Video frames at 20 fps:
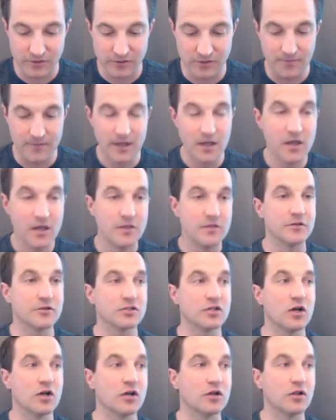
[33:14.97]
muscle.
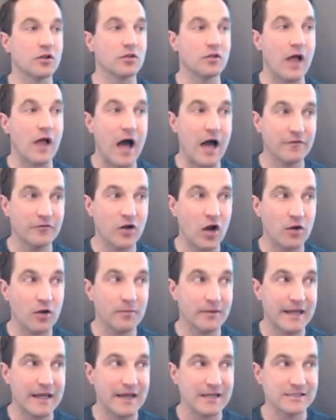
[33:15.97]
There's a lot of
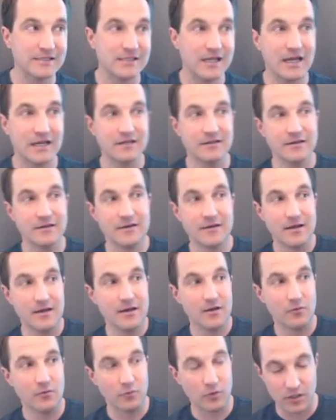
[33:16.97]
carbon dioxide.
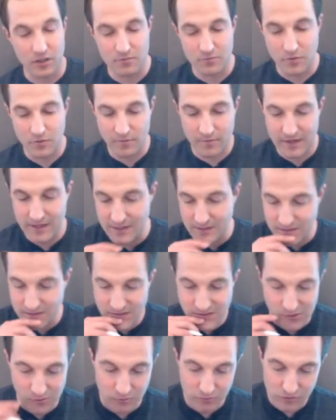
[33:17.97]
We're going to move it
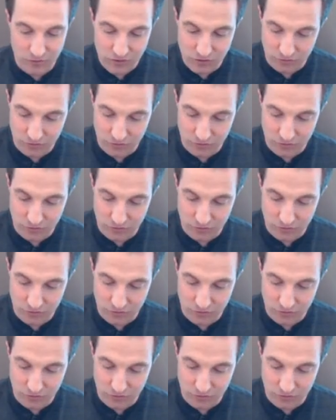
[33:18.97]
into